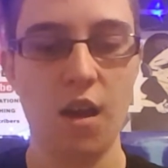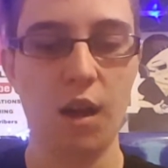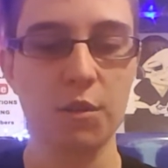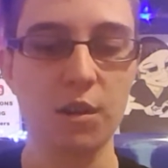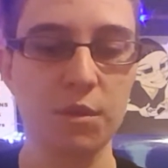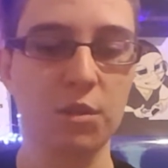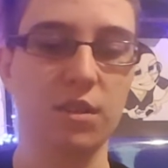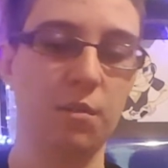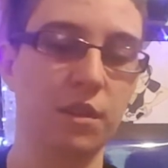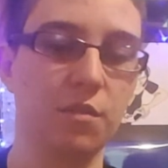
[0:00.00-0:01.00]
I'm going to be doing
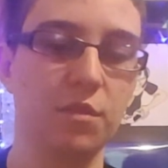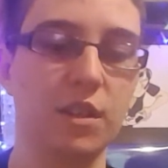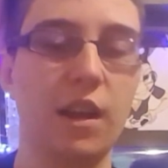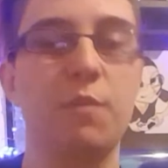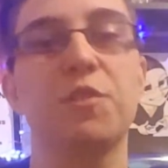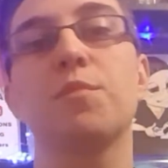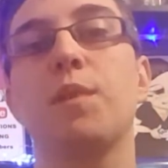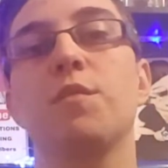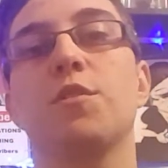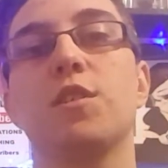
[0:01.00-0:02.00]
something different today, which is
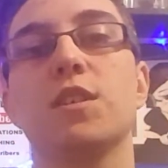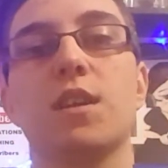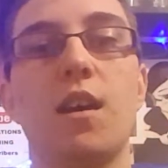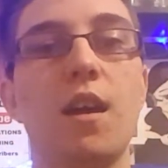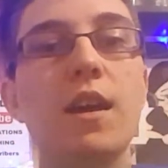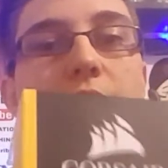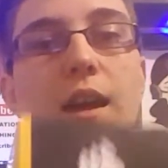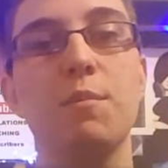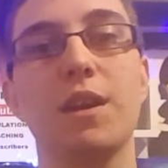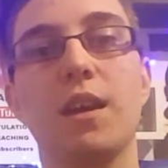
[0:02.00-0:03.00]
my first
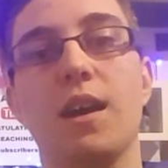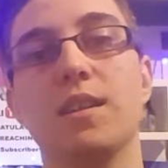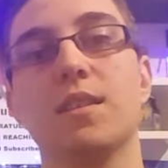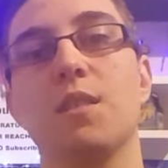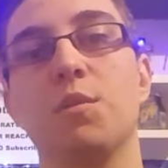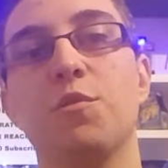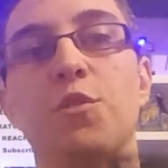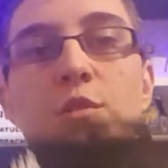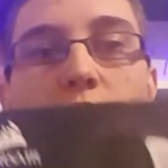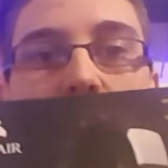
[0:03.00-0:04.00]
gaming headset
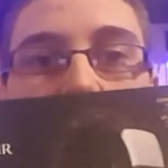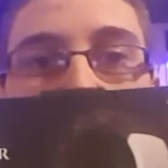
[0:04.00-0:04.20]
review of the